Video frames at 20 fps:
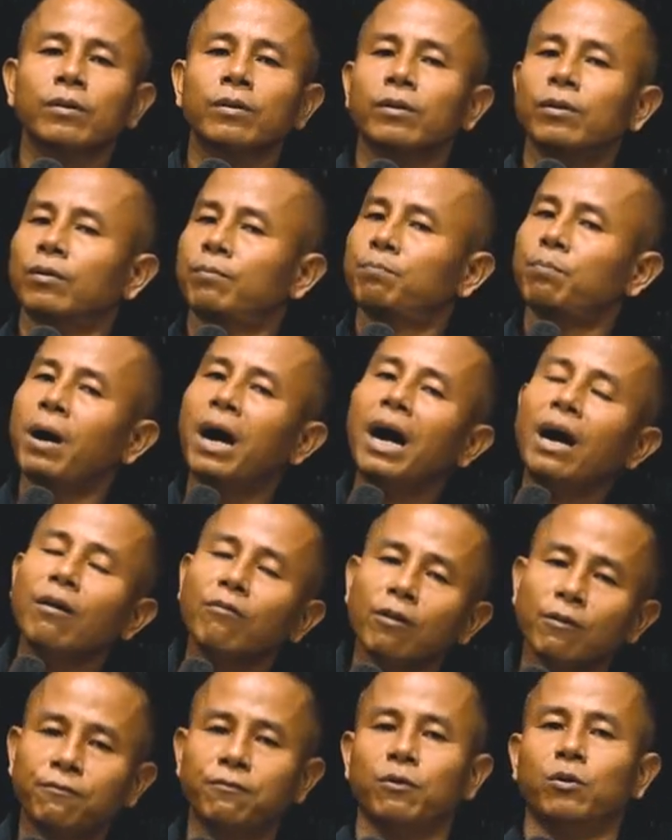are
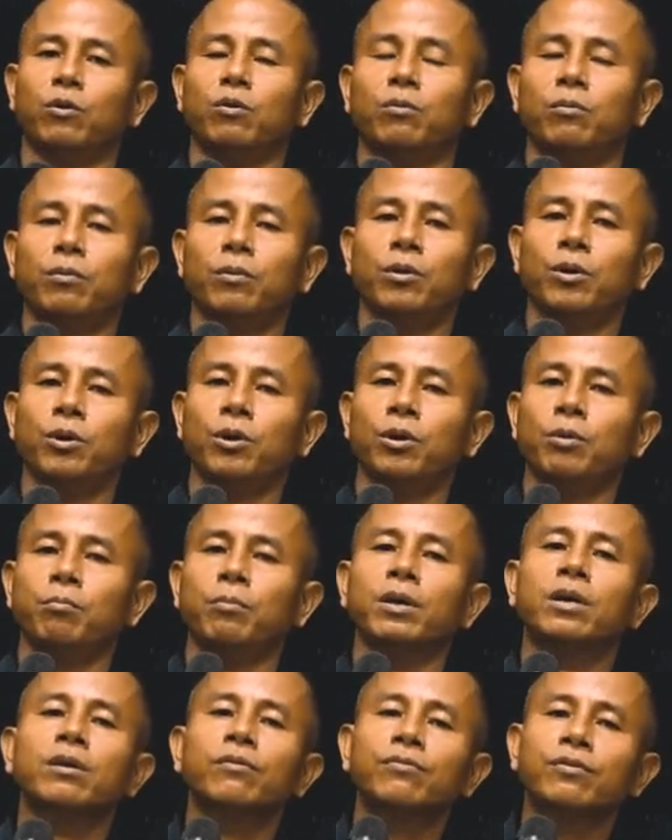powerful
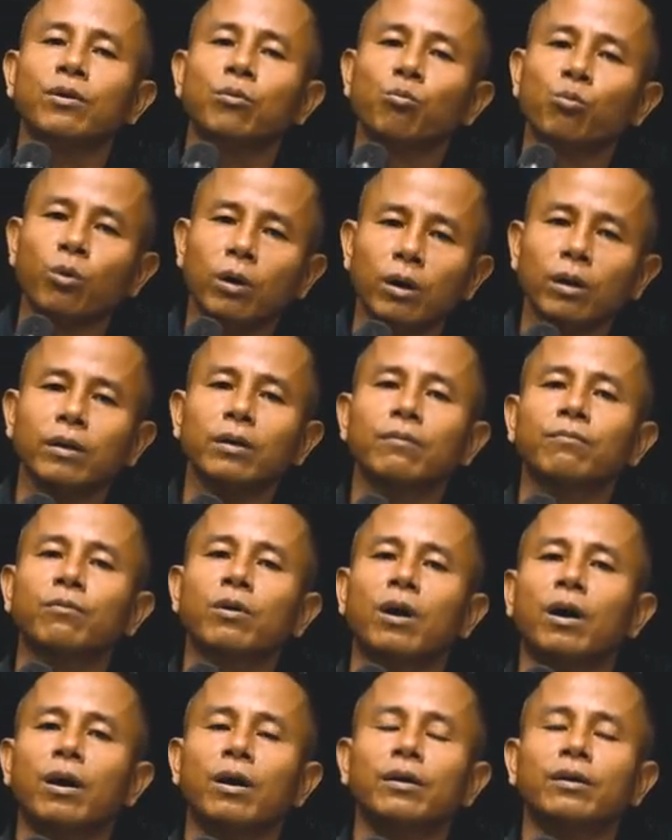because the Word of
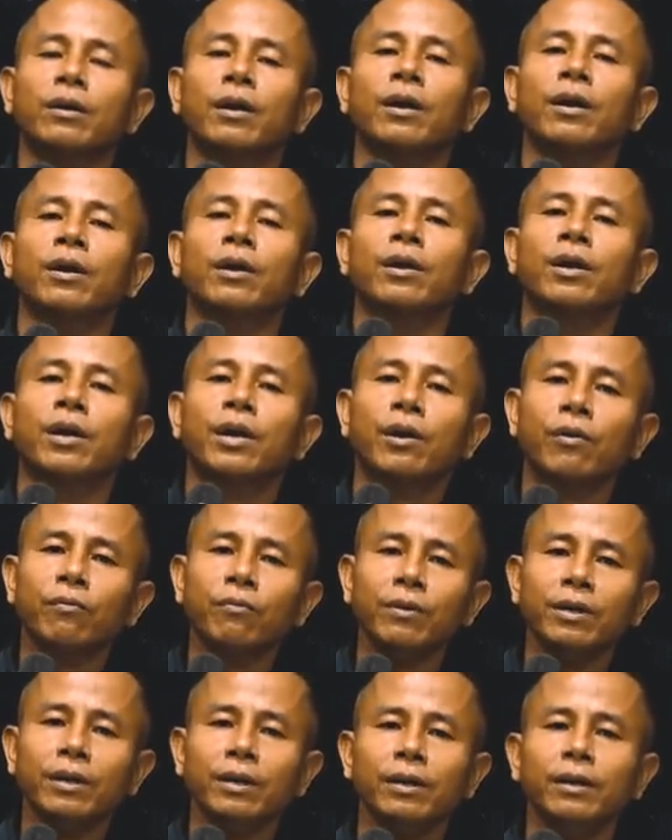God
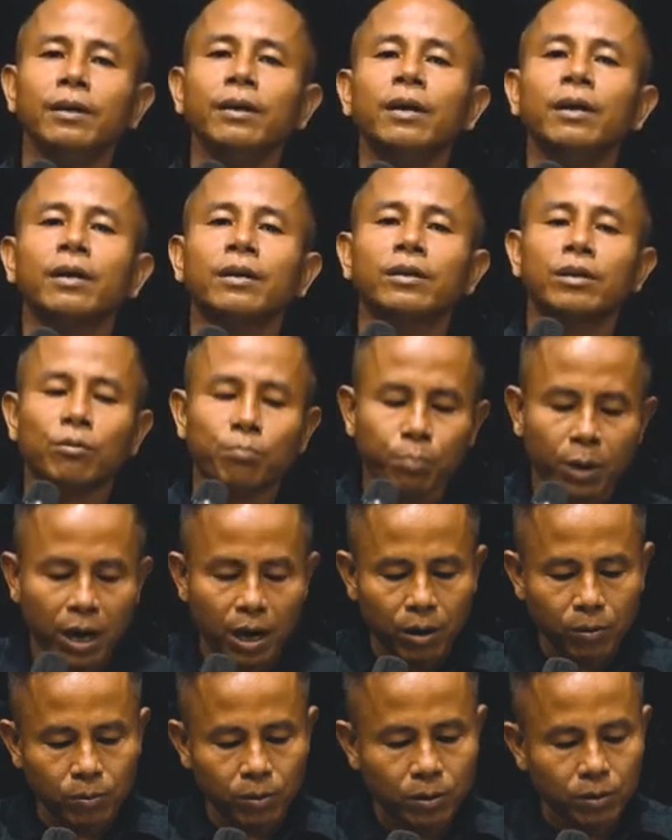carry the
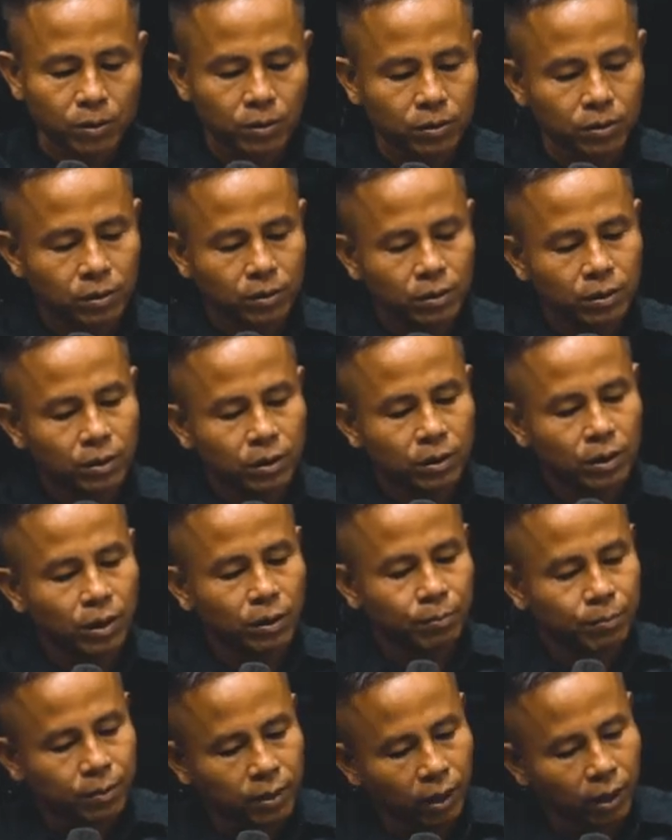power
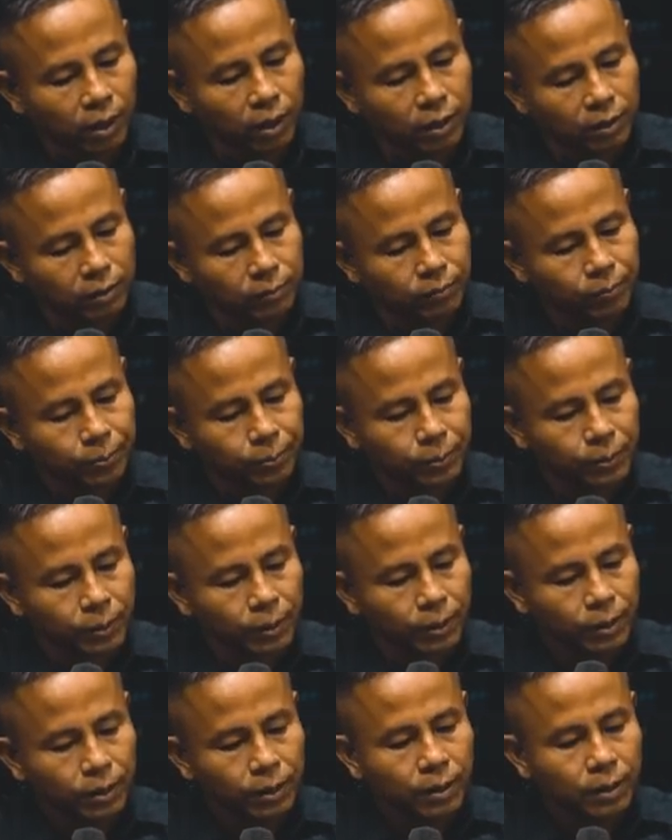of God.
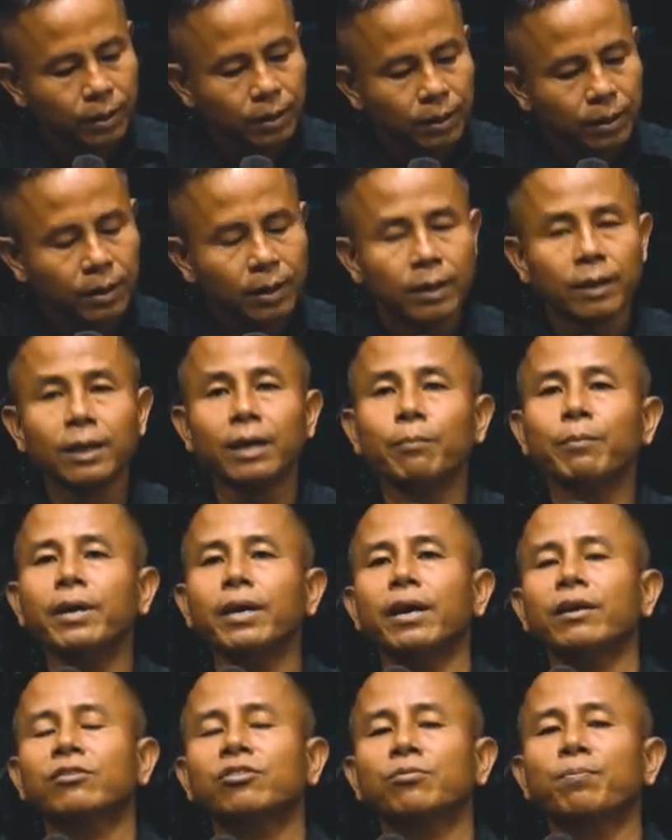Let
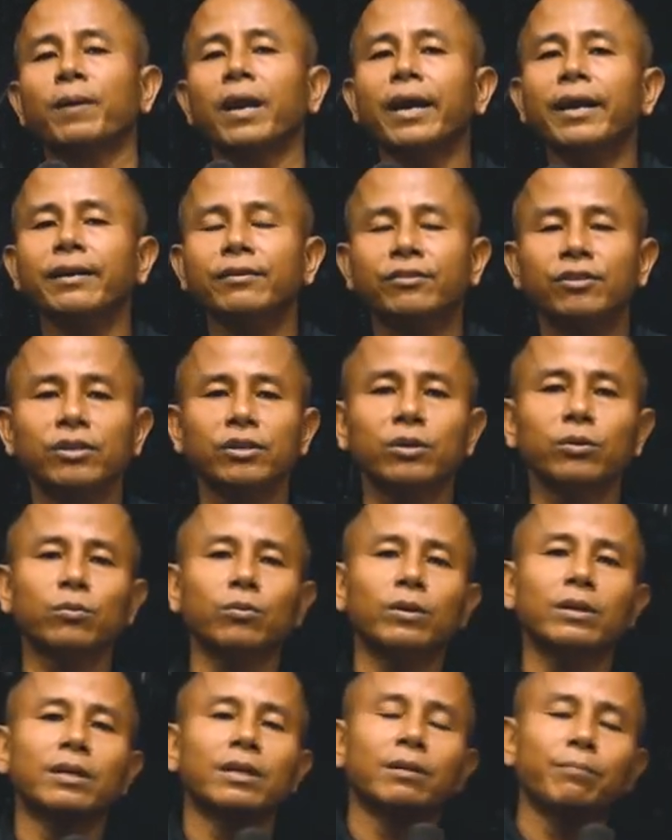me explain to you
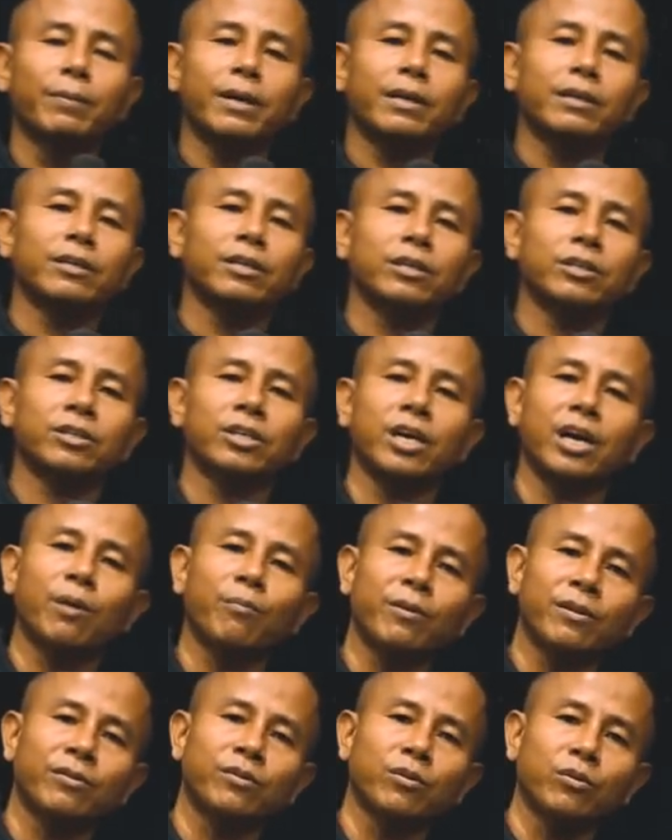a little bit, share
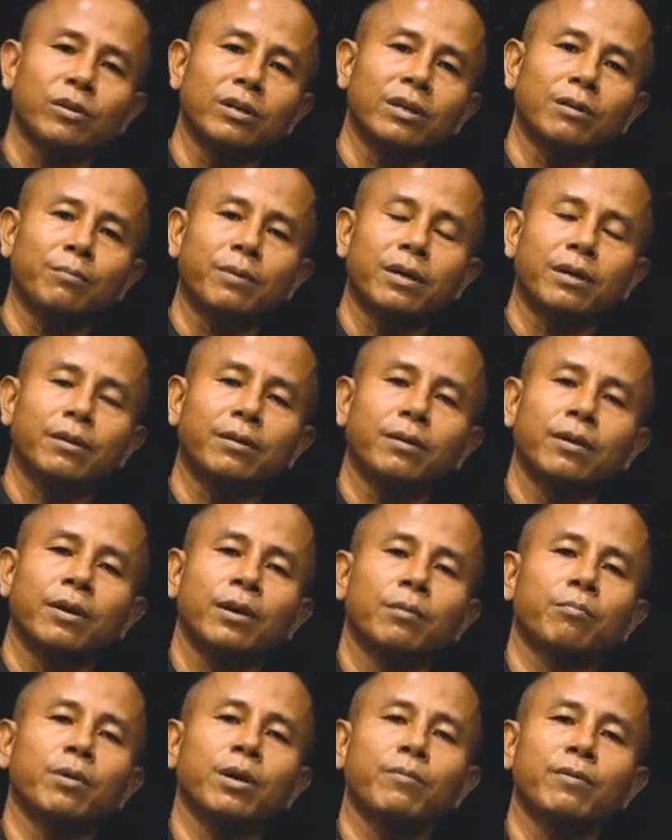with you a little bit.
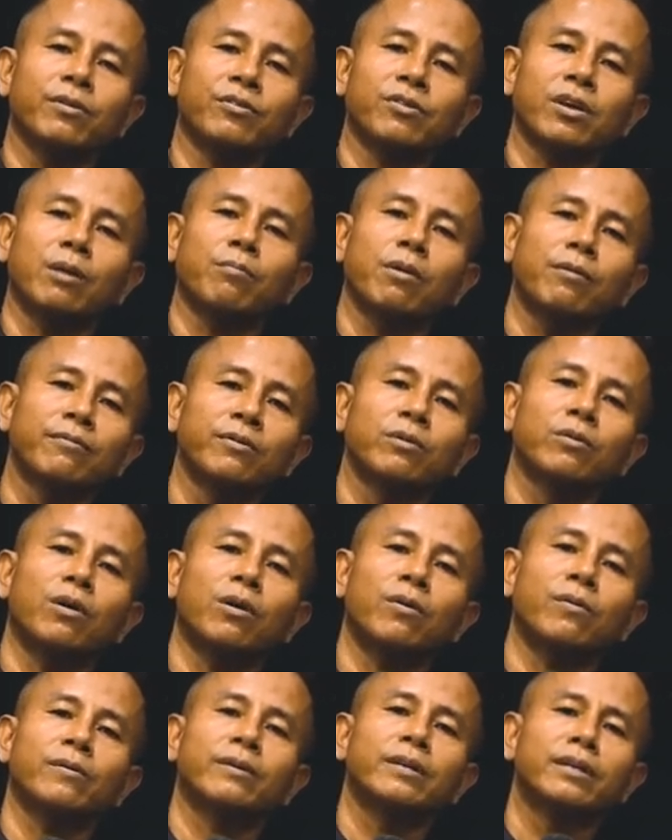Maybe some of you
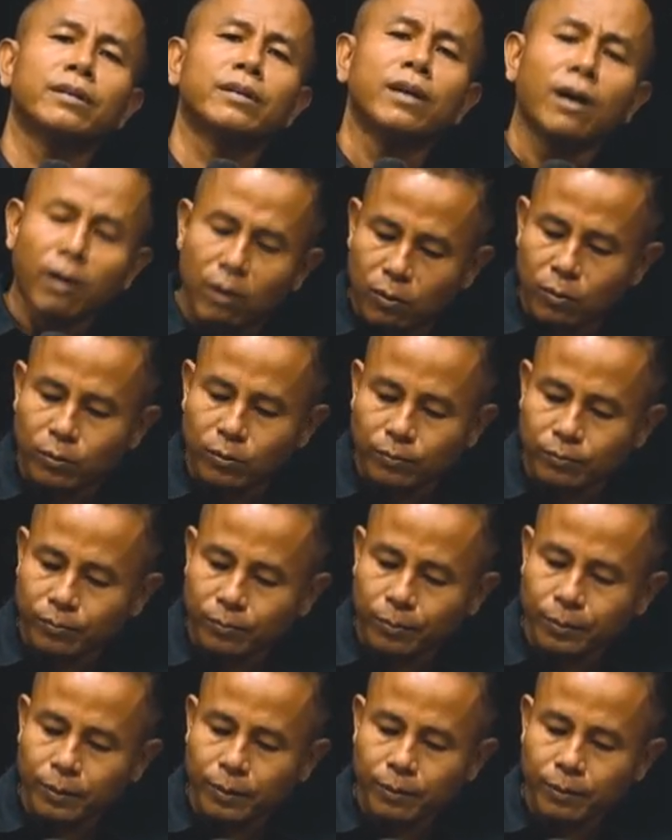already known